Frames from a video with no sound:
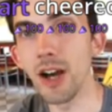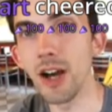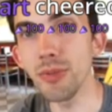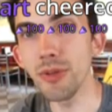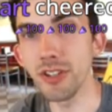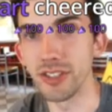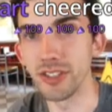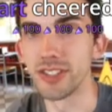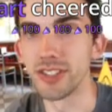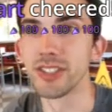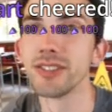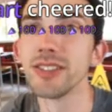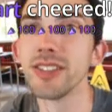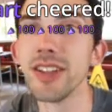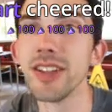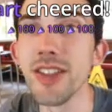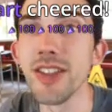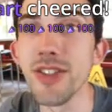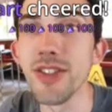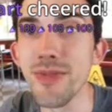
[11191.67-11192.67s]
Albert,
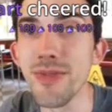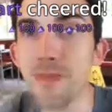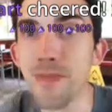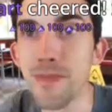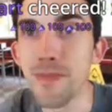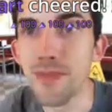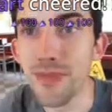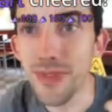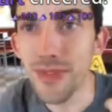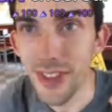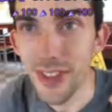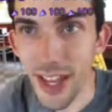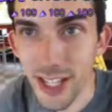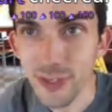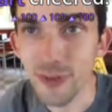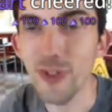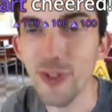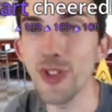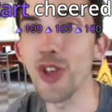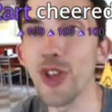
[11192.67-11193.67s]

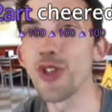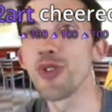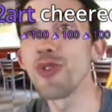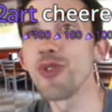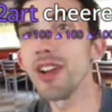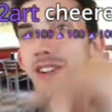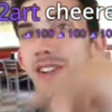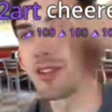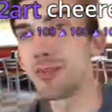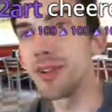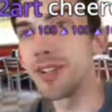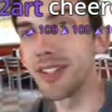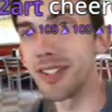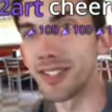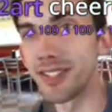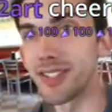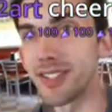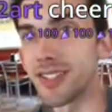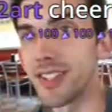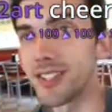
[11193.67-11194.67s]
thanks for the 300
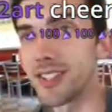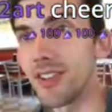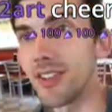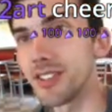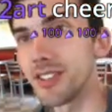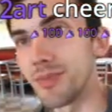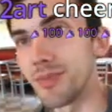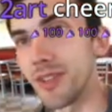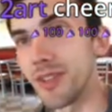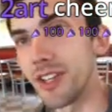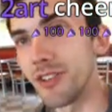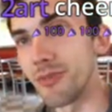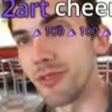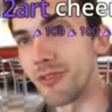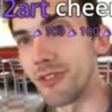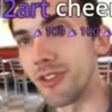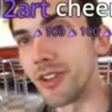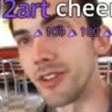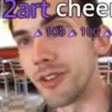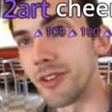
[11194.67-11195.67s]
bits. That's awesome. Thank you,
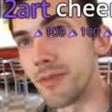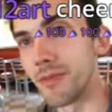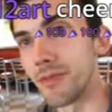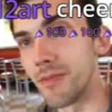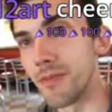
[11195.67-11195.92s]
my friend.